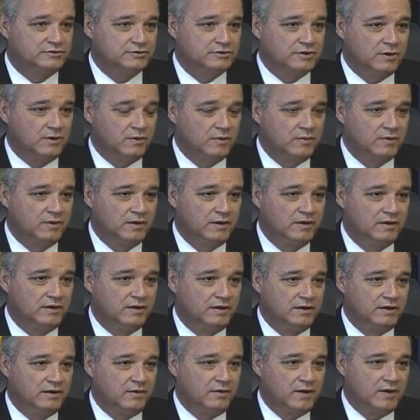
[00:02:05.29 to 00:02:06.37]
So,
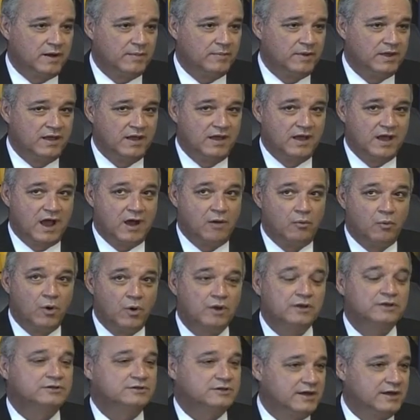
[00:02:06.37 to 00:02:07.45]
you know, I
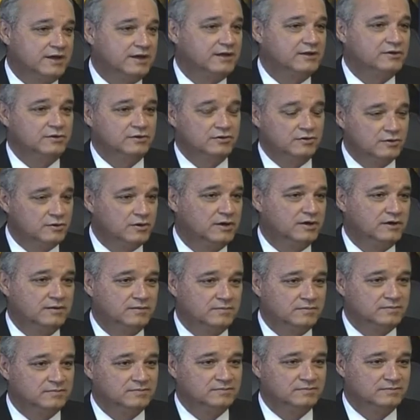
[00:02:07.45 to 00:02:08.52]
want to say, can you do it
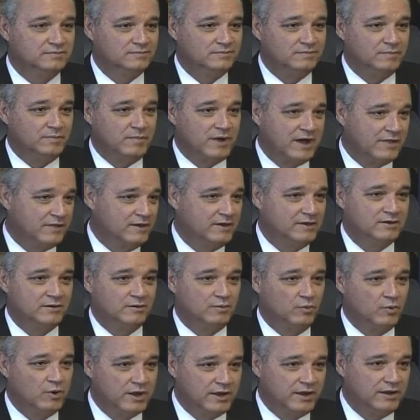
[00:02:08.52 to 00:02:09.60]
by the end of
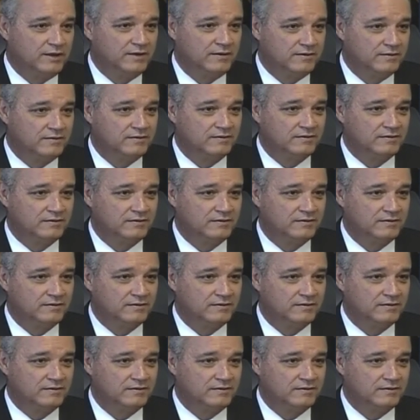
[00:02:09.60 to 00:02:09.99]
the week?